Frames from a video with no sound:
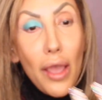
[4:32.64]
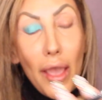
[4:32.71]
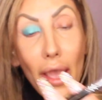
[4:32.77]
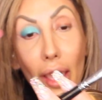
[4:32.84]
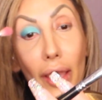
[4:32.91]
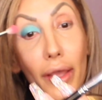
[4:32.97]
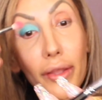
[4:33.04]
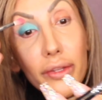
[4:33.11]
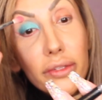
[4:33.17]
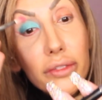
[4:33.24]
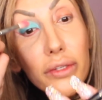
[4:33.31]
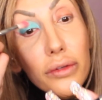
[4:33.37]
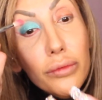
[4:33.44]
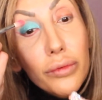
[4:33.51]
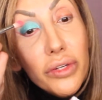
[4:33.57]

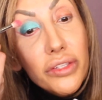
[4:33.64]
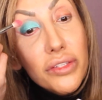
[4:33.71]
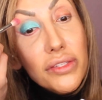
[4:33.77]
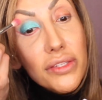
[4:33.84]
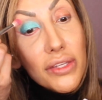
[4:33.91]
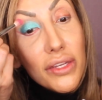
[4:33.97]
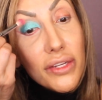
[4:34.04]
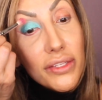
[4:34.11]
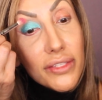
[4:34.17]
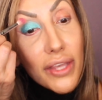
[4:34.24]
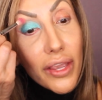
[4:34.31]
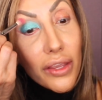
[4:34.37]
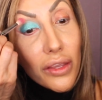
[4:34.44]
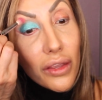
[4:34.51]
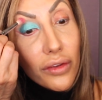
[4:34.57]
and we're just going to
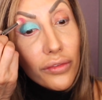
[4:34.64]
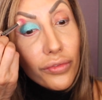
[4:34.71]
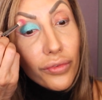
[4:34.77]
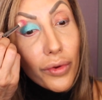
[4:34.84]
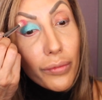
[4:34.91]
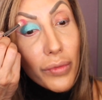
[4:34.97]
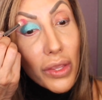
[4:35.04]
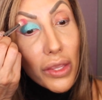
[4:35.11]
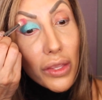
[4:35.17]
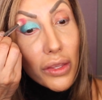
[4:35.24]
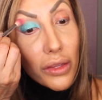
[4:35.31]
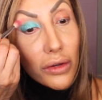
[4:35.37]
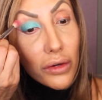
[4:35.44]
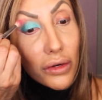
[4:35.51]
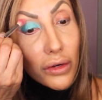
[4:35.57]
take it from
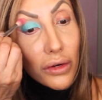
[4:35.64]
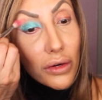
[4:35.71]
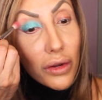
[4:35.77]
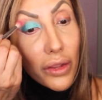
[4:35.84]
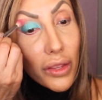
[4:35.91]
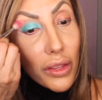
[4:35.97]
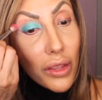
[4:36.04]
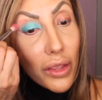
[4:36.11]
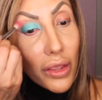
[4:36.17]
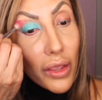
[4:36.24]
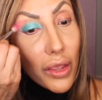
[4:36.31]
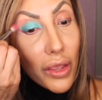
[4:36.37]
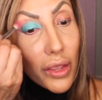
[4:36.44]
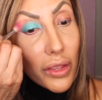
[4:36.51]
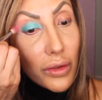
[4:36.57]
here
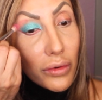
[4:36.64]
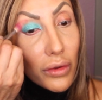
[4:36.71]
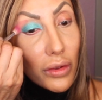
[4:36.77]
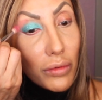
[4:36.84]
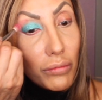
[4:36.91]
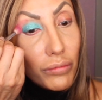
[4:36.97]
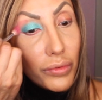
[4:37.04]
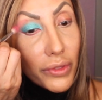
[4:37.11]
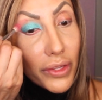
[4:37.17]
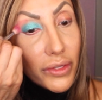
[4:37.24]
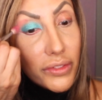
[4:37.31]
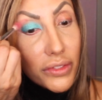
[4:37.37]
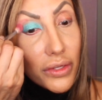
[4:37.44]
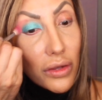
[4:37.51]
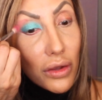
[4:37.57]
and
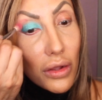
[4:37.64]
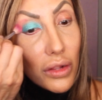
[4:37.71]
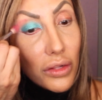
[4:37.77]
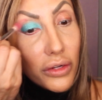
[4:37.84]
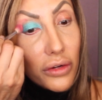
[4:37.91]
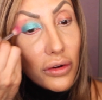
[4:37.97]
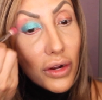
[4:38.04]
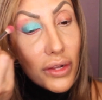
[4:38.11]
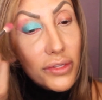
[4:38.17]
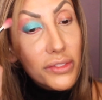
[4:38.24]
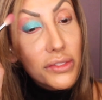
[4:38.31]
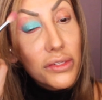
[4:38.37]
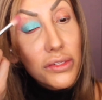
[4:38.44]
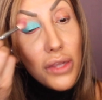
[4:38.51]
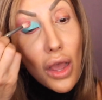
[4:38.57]
blend it all across
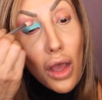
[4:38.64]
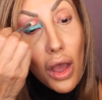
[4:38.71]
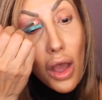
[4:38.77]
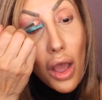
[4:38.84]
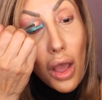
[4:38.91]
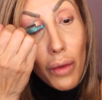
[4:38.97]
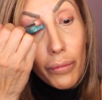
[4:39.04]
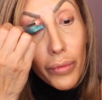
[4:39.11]
the top.